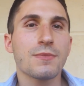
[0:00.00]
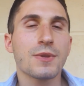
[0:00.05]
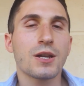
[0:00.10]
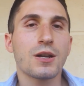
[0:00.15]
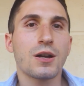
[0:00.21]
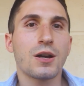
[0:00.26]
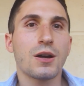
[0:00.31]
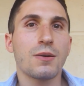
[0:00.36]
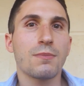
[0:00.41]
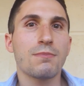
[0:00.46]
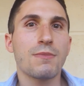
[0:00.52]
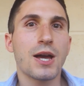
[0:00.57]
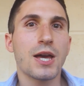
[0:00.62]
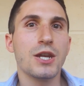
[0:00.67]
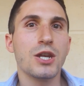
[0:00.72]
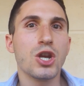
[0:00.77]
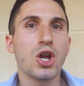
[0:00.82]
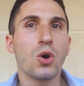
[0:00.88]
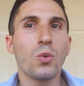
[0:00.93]

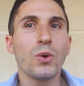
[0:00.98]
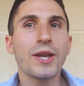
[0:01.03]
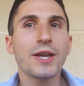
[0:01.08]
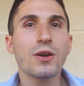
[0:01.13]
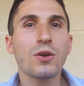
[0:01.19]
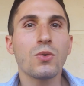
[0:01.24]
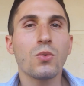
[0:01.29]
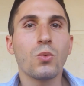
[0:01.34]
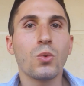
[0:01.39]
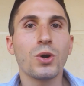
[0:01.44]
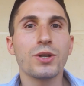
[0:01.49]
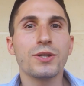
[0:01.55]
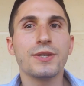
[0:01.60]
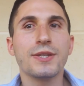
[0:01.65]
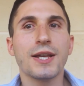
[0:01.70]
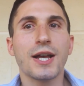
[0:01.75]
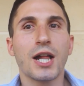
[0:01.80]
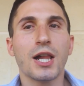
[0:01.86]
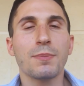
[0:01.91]
And knowing
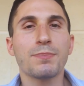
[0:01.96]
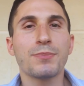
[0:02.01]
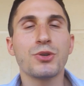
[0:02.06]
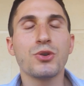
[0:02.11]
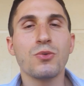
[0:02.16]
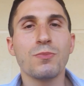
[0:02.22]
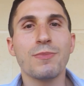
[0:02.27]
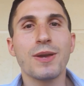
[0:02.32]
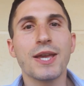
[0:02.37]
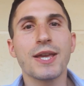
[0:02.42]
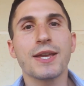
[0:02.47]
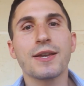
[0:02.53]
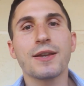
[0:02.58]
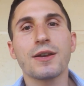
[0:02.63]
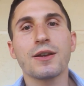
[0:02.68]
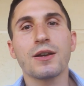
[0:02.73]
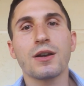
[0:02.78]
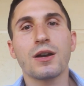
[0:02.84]
would help you make